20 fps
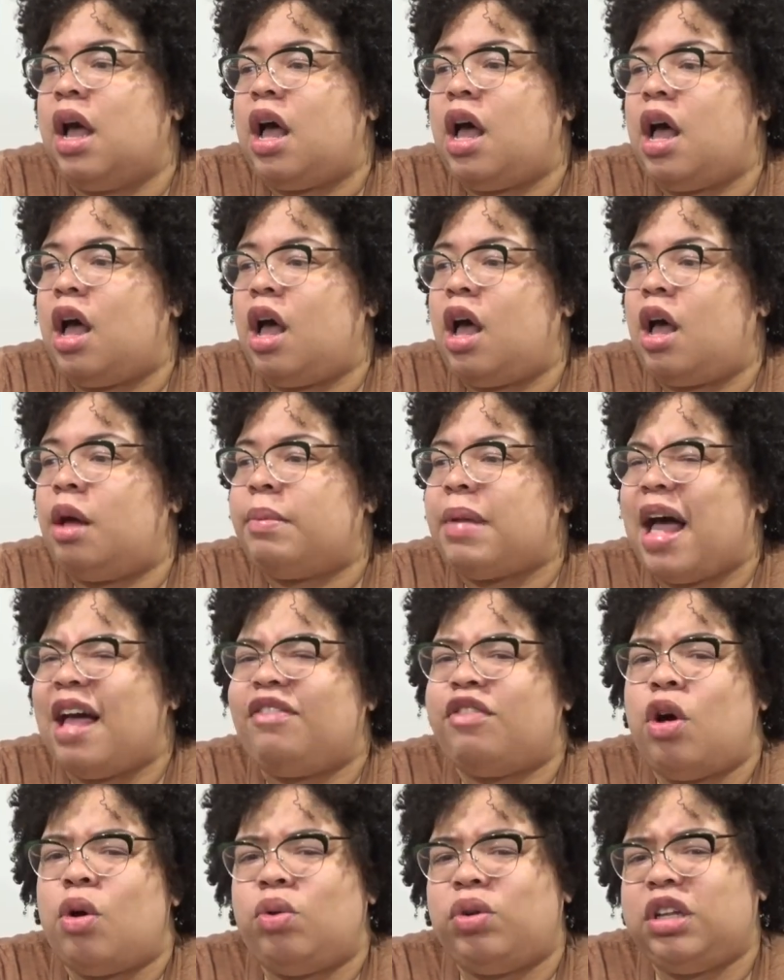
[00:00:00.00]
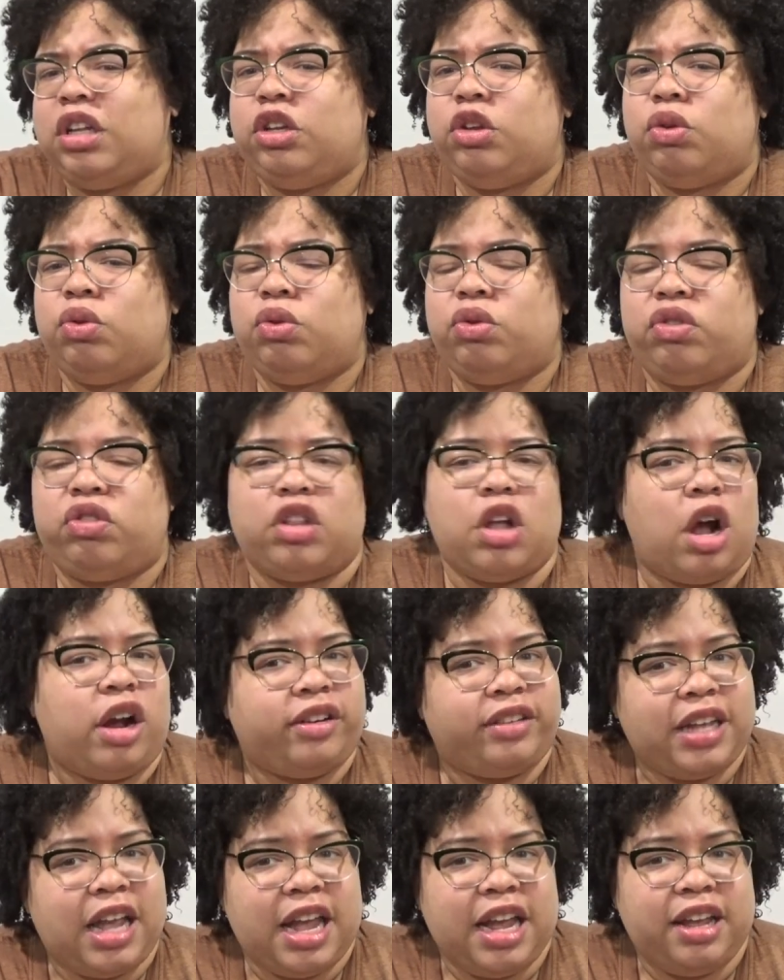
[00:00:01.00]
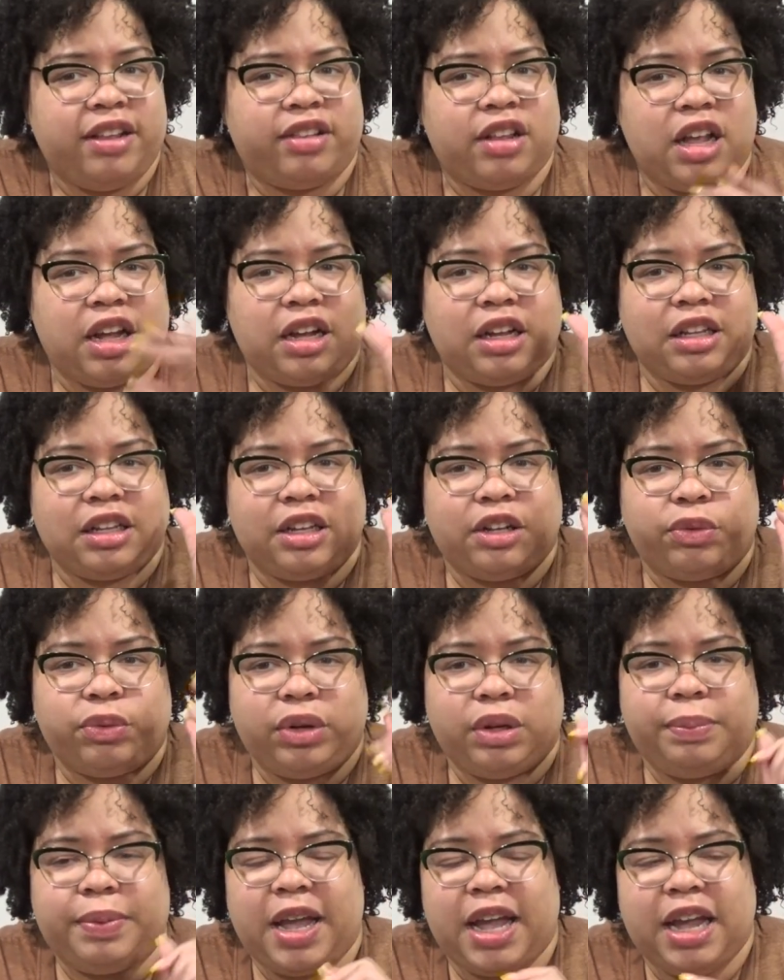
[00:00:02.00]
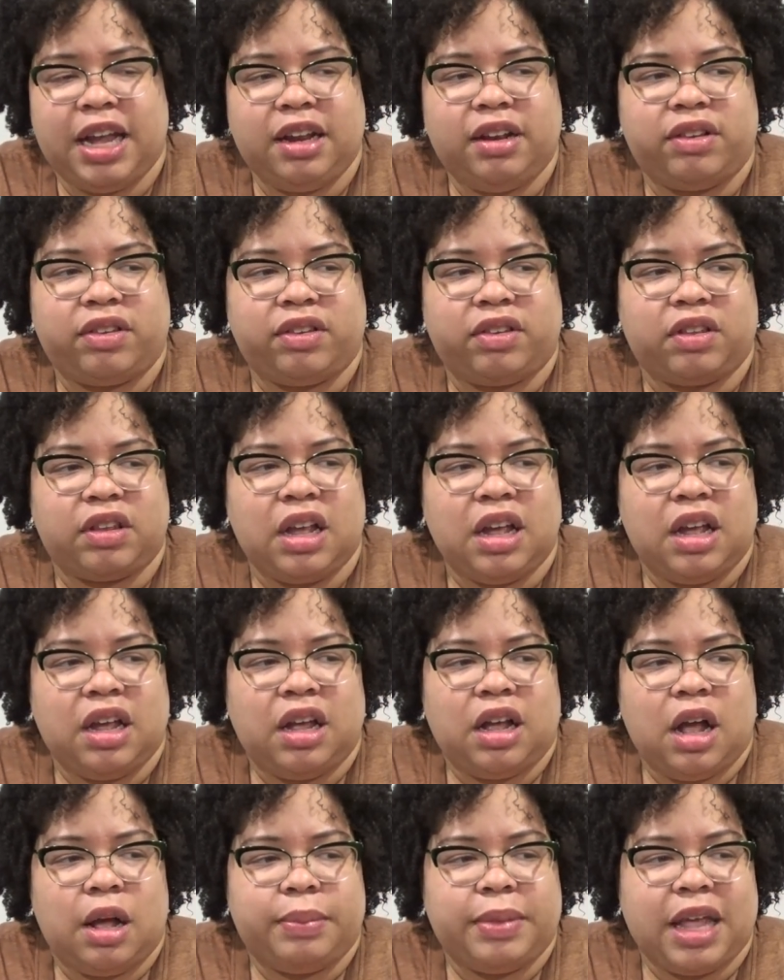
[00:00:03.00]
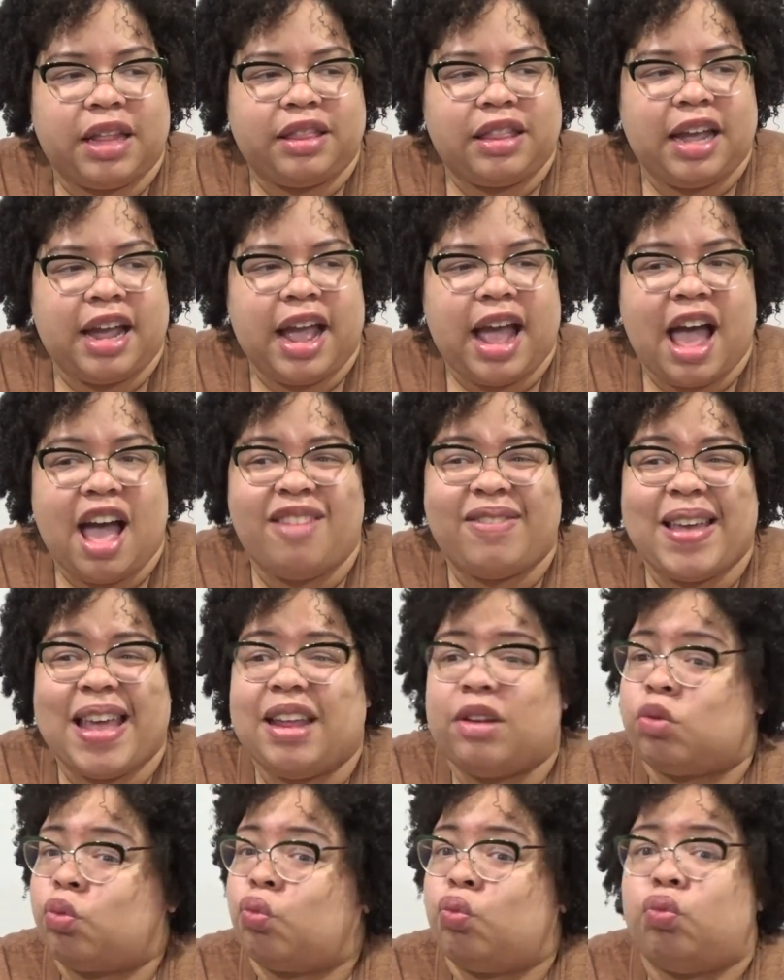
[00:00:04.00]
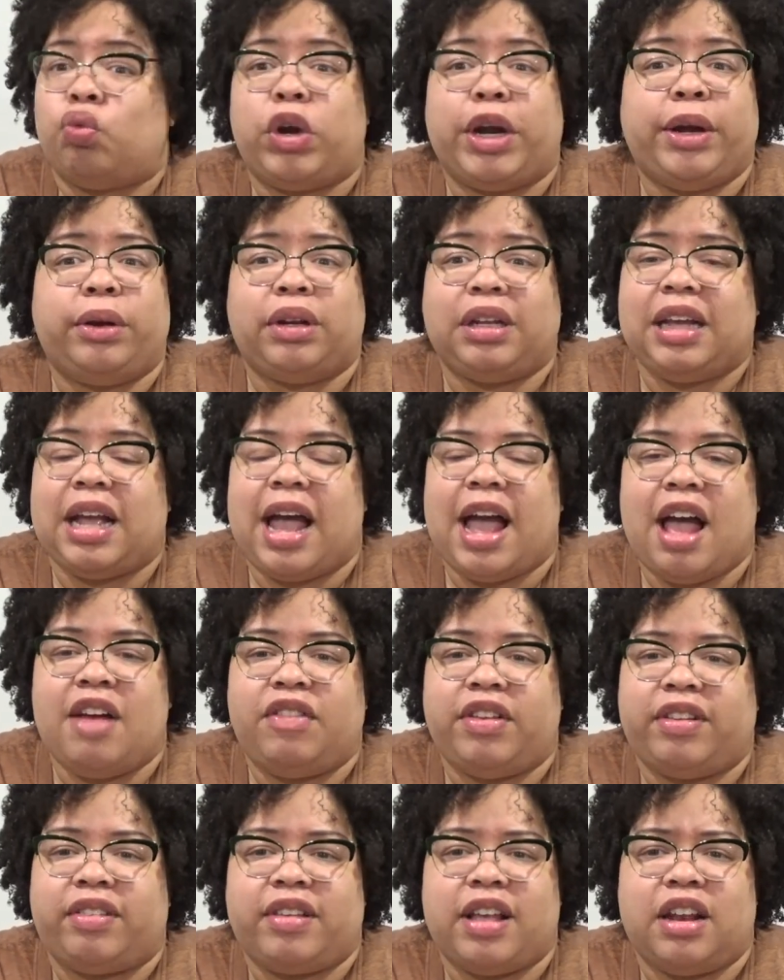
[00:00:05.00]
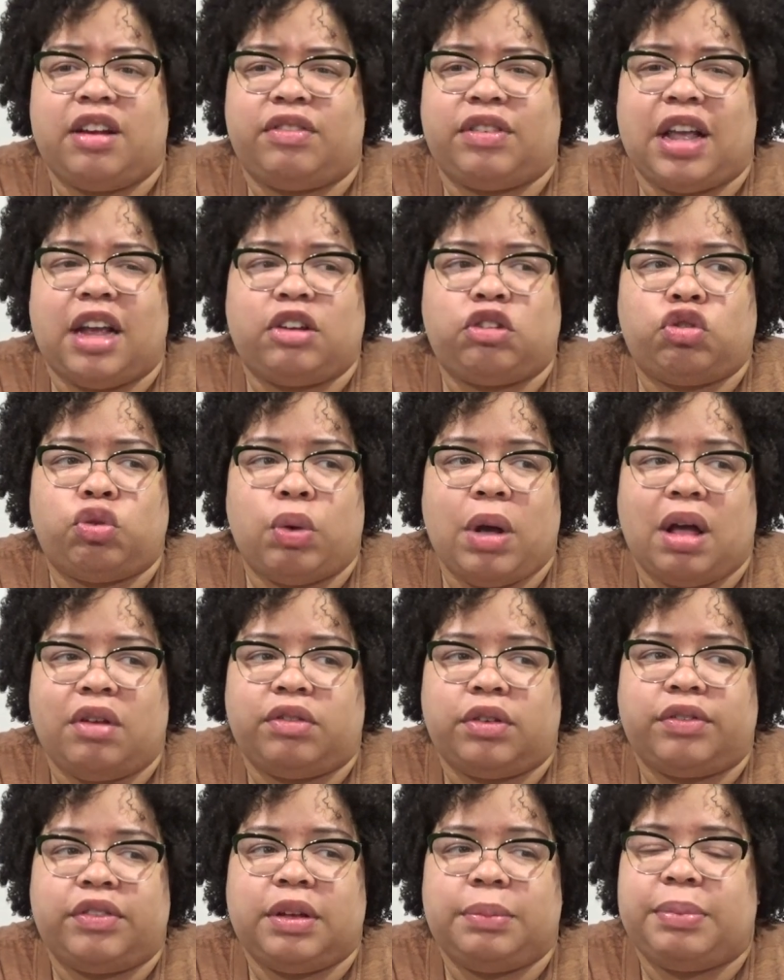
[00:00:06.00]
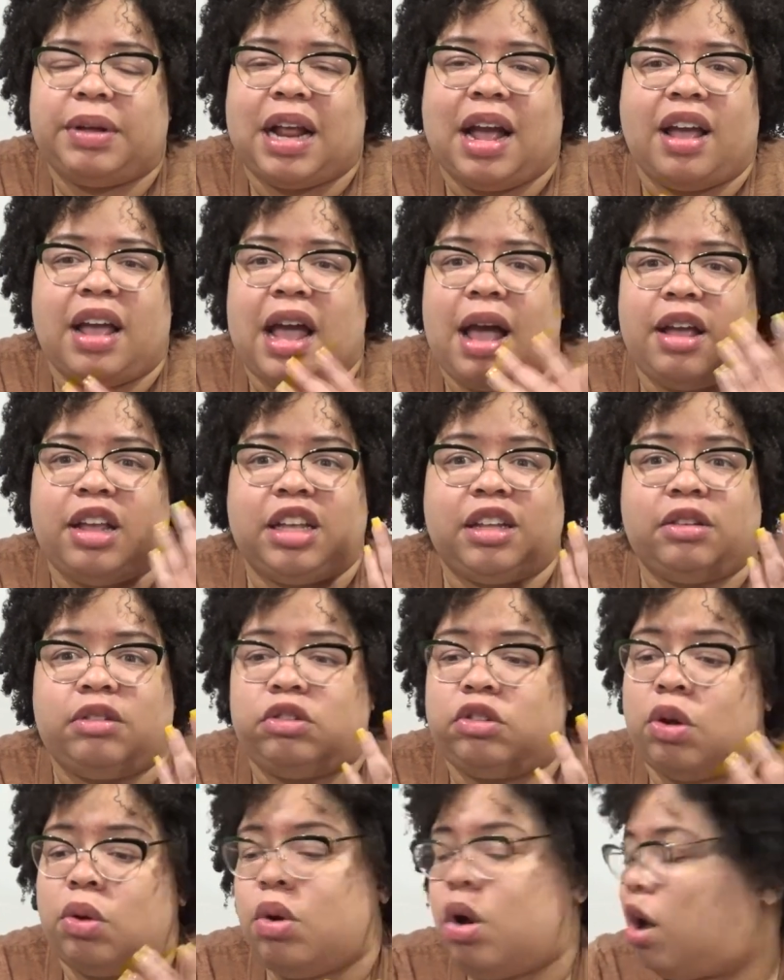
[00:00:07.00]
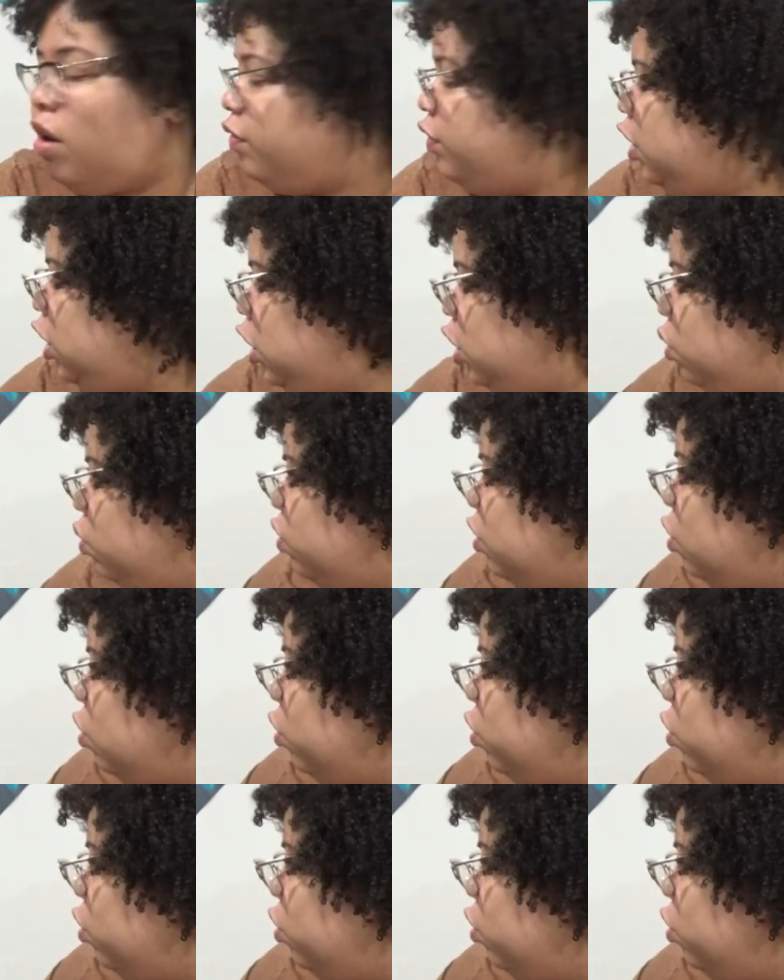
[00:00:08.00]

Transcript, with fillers: I've only used the Arteza glittery paints um, that they have, and rarely. I have a set of like twelve of it, but I, I don't often use it